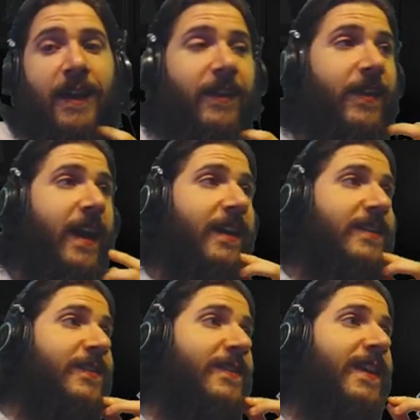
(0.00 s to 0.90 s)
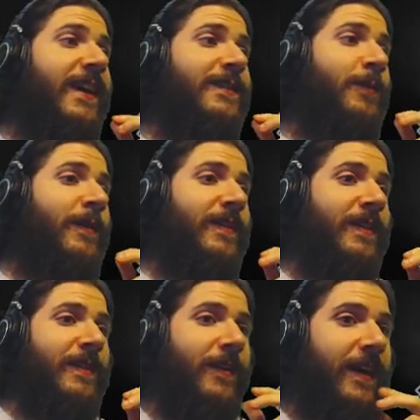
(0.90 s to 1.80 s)
That is
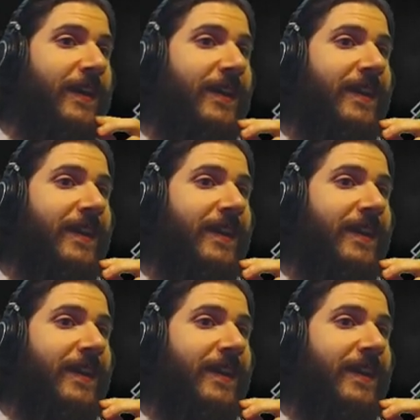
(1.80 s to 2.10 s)
perfectly fine.